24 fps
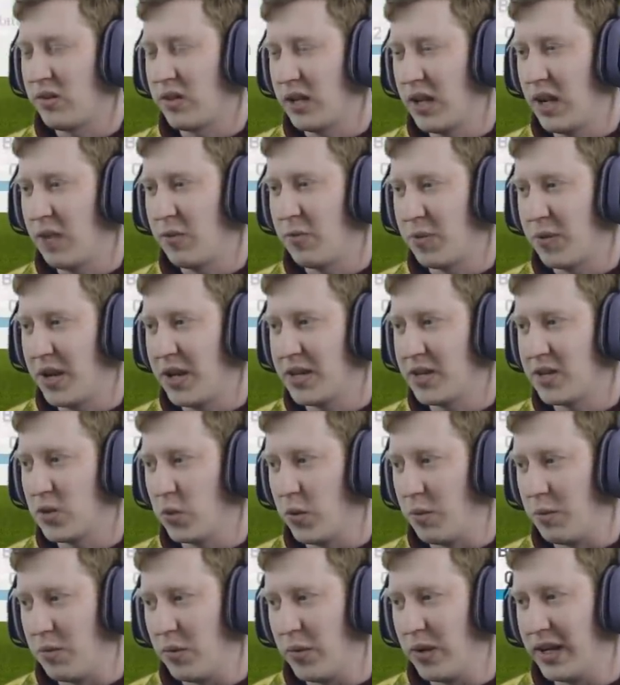still have players that
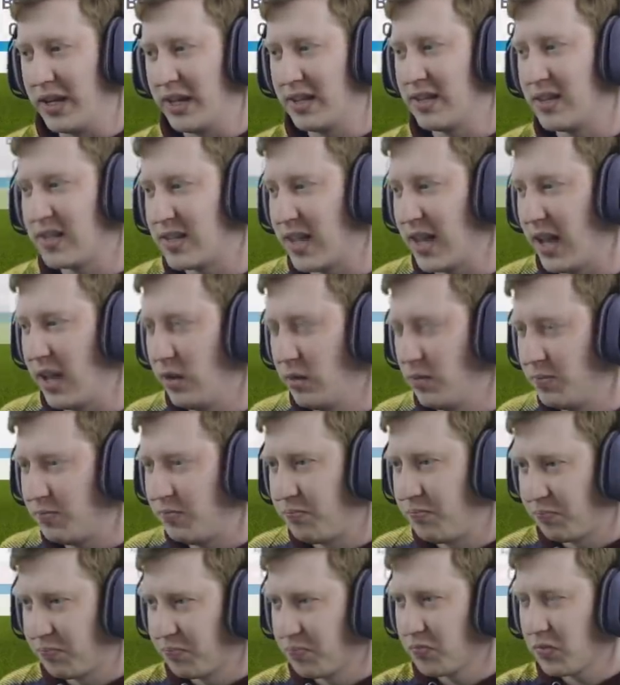would be willing to sell.
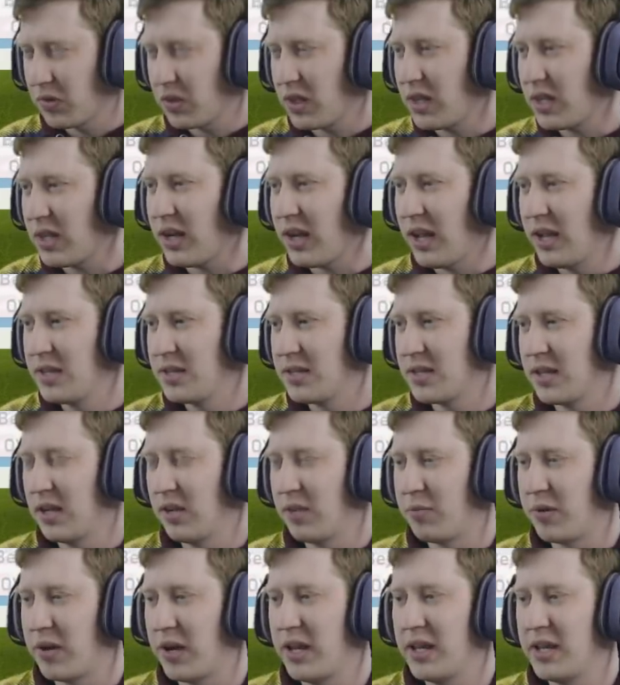I still
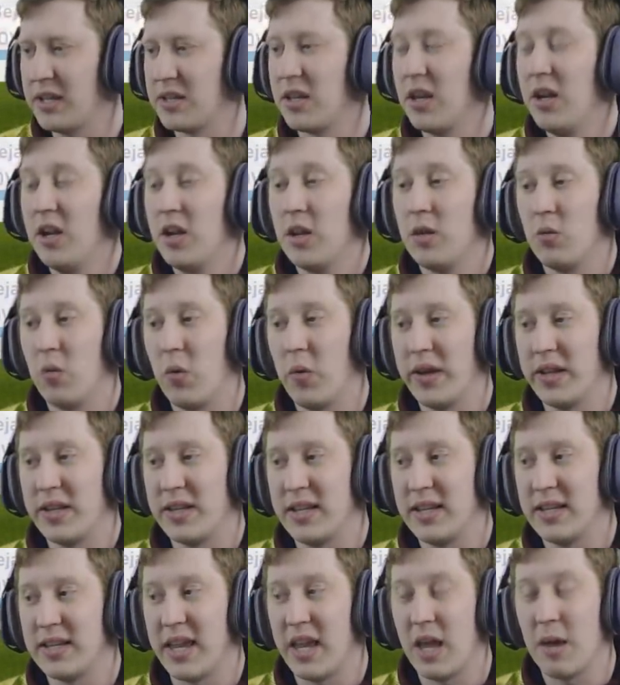have players
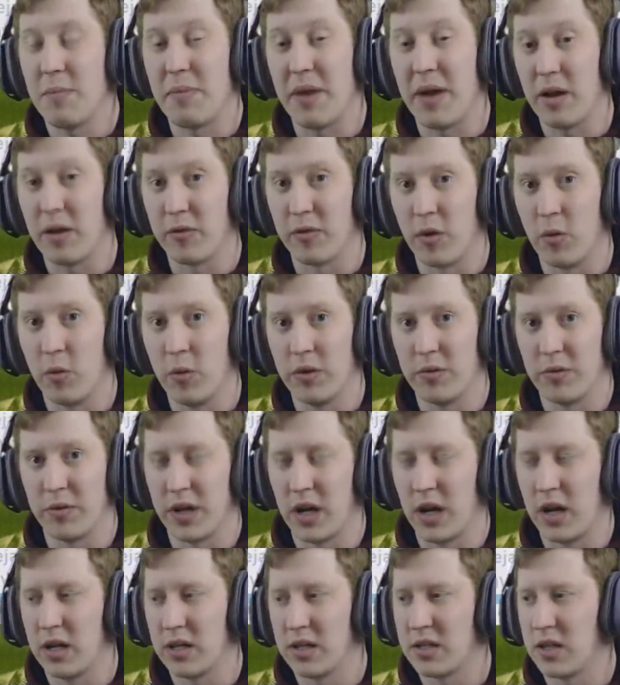waiting to hear back from with
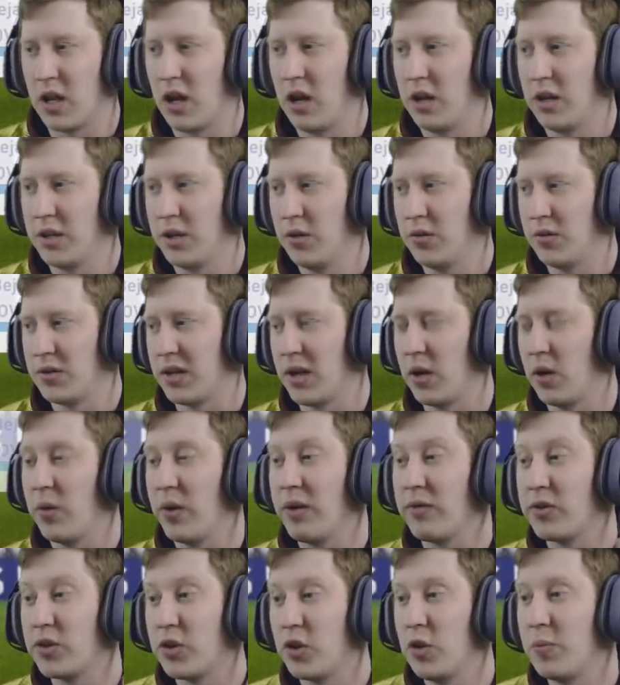regards our youth scout.
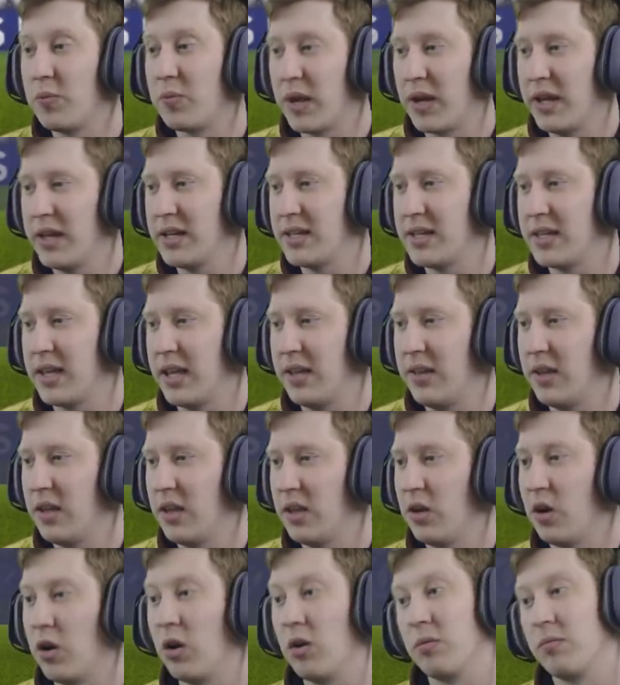We have two players in
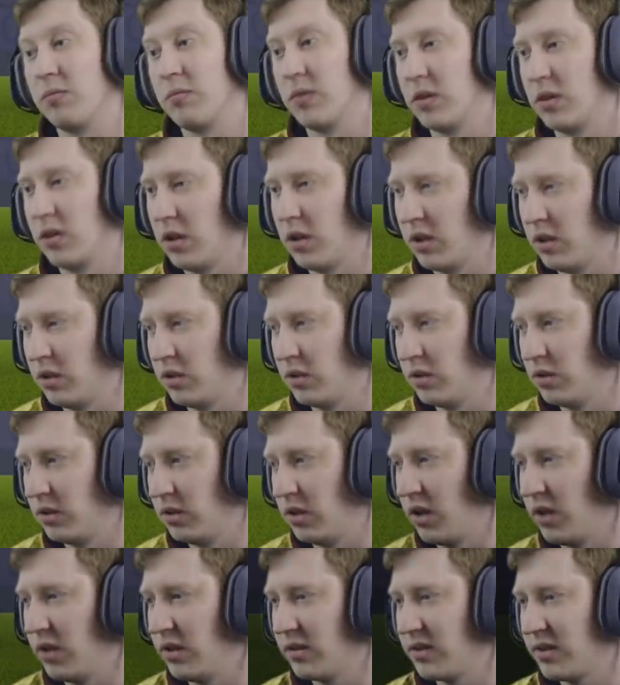the... Oh, well,
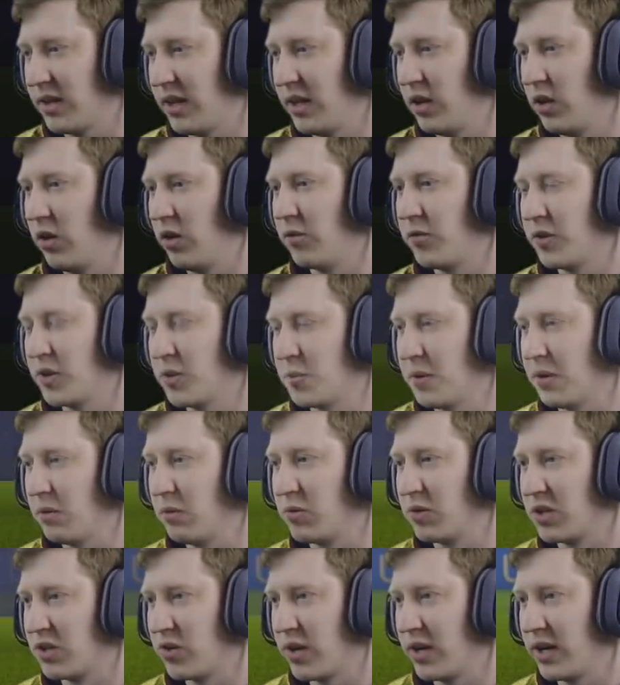Taylor offer has
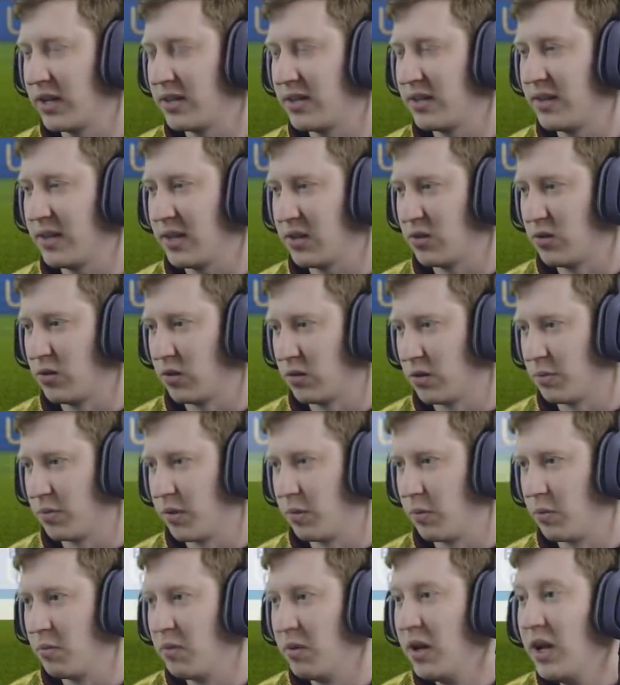been retracted. That's not a
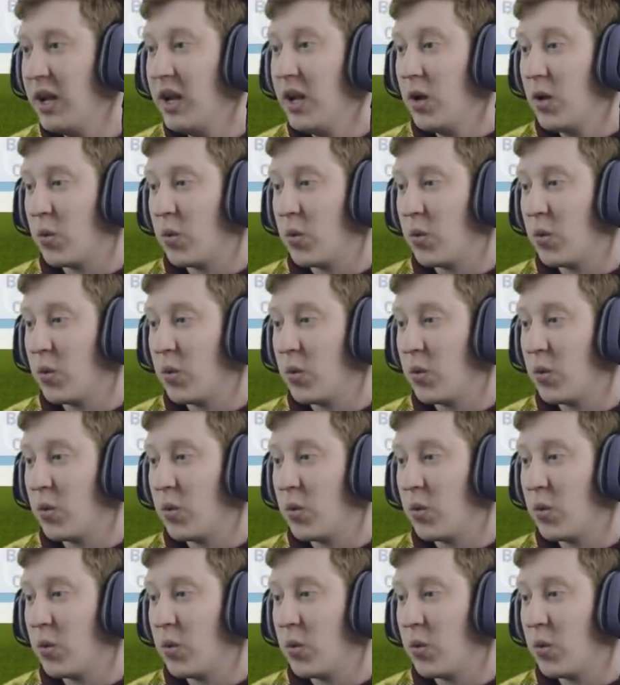problem.